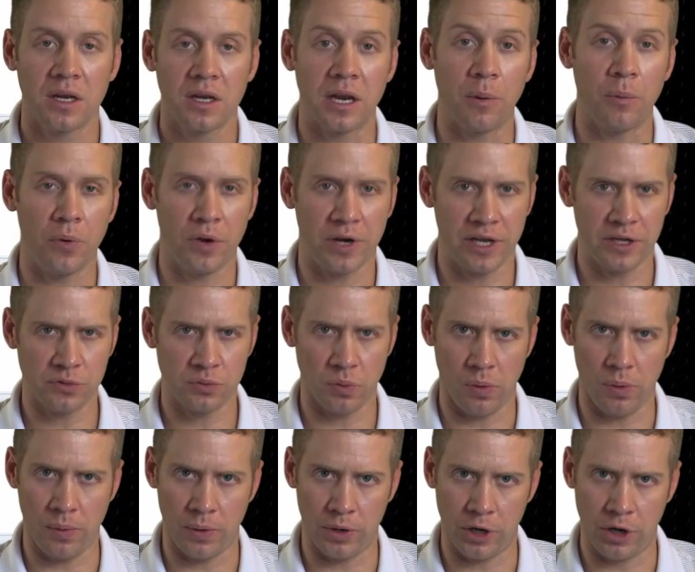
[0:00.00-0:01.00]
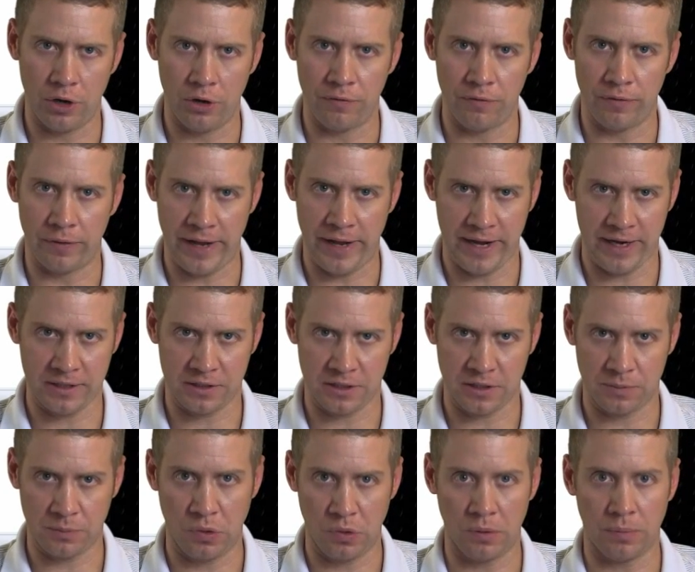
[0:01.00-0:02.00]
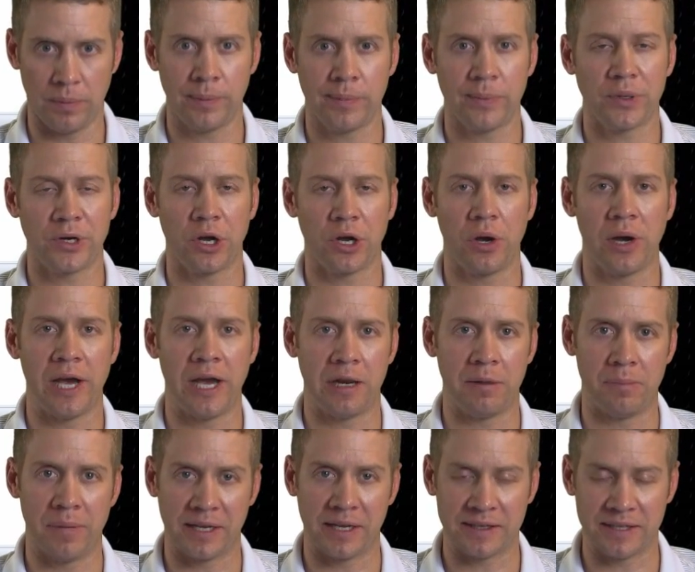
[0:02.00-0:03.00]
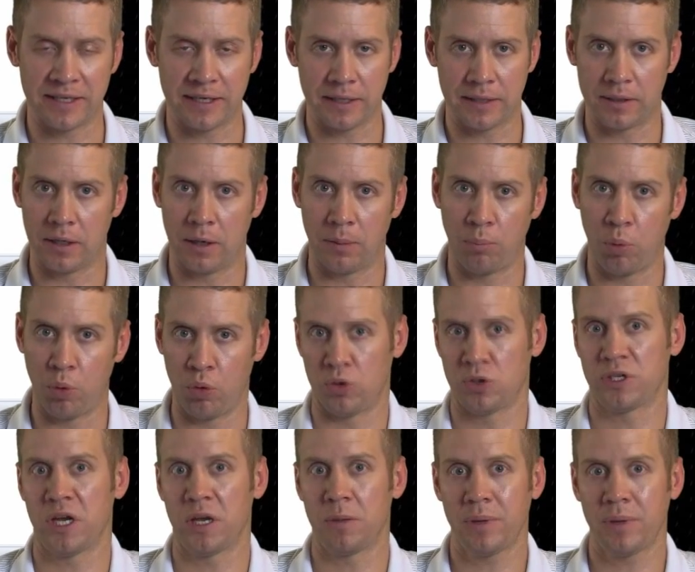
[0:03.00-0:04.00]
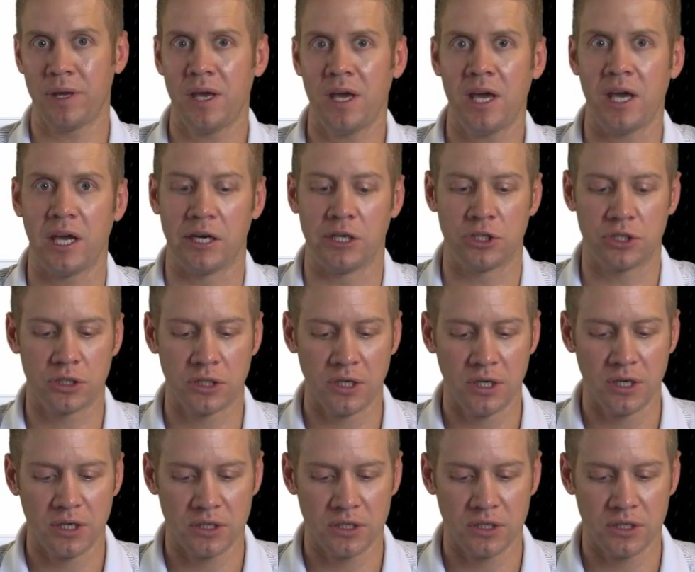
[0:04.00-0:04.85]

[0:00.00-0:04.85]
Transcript: Now what else would we want to do for an access port? We want to go ahead and make that a port type edge.